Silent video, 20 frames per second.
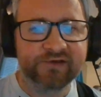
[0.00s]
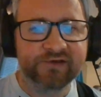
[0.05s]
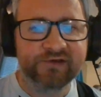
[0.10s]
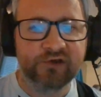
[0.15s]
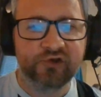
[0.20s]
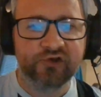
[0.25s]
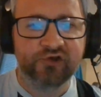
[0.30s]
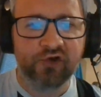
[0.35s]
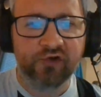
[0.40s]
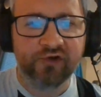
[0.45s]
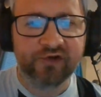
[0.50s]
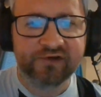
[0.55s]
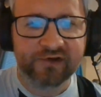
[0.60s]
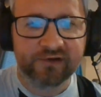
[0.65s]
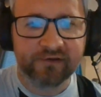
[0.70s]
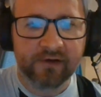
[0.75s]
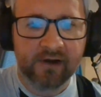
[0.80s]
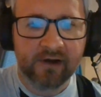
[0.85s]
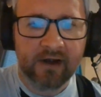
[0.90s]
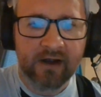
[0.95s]
Rangers
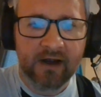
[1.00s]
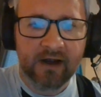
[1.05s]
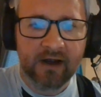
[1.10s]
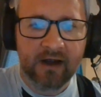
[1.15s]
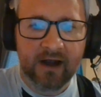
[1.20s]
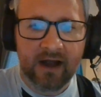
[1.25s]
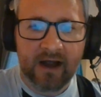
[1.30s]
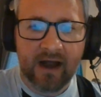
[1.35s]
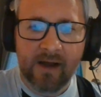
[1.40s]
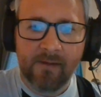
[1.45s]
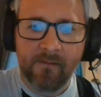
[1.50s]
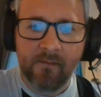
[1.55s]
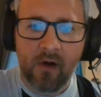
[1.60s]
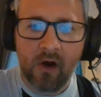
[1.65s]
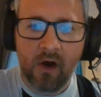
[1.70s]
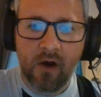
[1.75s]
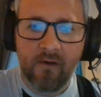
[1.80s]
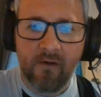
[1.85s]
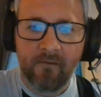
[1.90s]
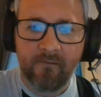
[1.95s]
against St Johnstone.
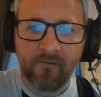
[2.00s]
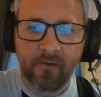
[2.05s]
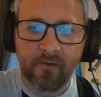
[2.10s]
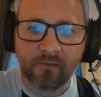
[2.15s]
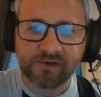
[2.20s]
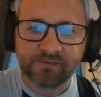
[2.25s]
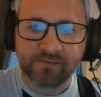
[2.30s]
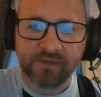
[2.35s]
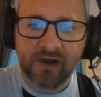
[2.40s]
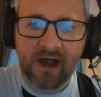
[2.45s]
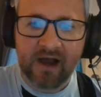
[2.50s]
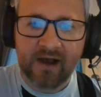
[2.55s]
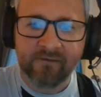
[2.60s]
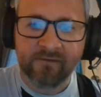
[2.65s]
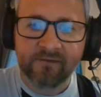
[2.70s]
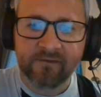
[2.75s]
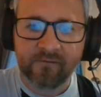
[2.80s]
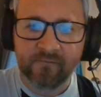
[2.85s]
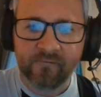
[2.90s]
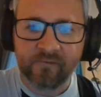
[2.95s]
that
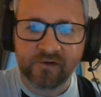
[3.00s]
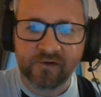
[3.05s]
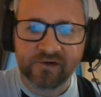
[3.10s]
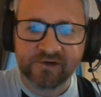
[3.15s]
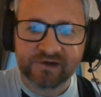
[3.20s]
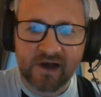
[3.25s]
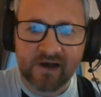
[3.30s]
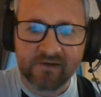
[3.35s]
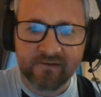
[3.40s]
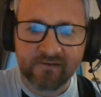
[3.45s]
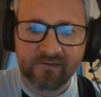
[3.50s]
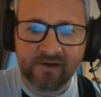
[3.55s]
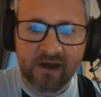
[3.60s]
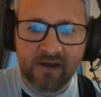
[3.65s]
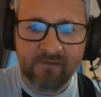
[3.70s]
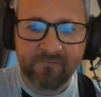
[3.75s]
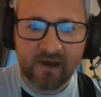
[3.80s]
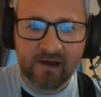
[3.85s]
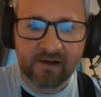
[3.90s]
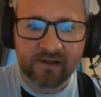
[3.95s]
was planned for
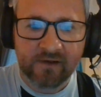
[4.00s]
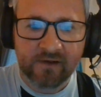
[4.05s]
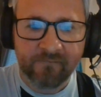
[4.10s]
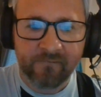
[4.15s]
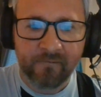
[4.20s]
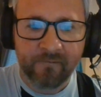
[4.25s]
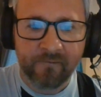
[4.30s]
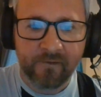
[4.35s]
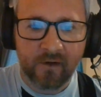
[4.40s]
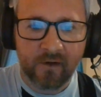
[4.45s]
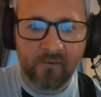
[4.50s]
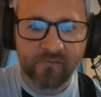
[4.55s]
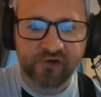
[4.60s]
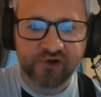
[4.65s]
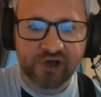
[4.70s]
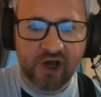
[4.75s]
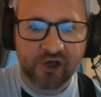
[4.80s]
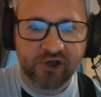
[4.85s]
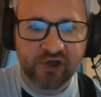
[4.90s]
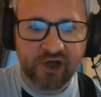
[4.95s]
Saturday, the 11th
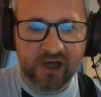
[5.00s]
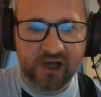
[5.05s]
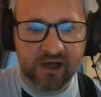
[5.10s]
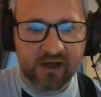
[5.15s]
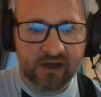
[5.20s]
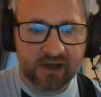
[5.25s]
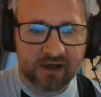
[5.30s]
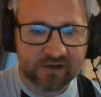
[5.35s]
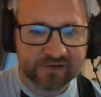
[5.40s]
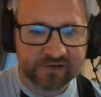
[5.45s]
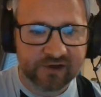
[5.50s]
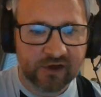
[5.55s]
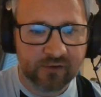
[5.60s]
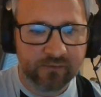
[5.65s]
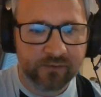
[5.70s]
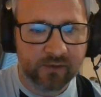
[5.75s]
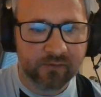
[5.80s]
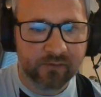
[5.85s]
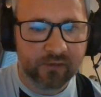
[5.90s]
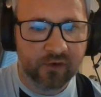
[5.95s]
of January, has
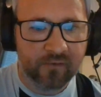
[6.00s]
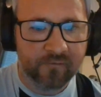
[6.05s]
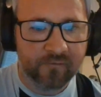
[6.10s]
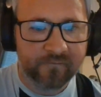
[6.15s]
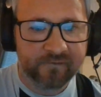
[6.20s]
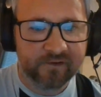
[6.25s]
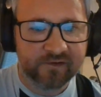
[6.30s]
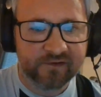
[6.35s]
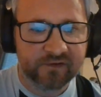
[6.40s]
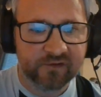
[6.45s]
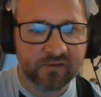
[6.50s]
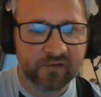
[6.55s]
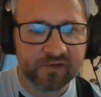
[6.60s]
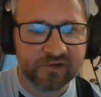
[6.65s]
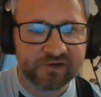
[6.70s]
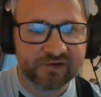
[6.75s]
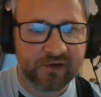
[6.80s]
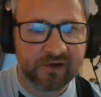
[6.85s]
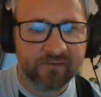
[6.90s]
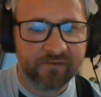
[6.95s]
now been moved
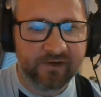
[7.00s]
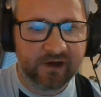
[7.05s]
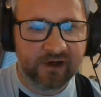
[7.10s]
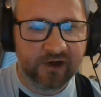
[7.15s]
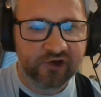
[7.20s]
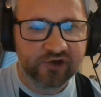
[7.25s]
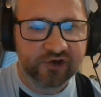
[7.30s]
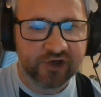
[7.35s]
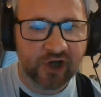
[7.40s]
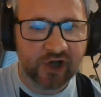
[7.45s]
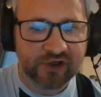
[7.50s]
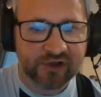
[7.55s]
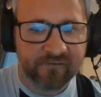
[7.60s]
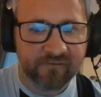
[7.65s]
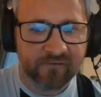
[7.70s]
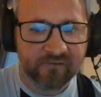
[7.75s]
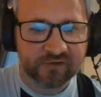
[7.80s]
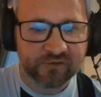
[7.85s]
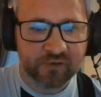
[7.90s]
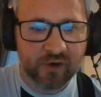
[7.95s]
to Sunday,
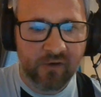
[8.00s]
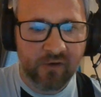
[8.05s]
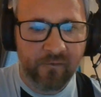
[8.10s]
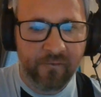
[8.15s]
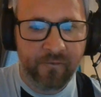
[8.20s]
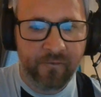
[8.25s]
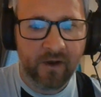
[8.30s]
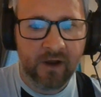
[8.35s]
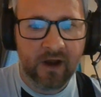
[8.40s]
January the 12th.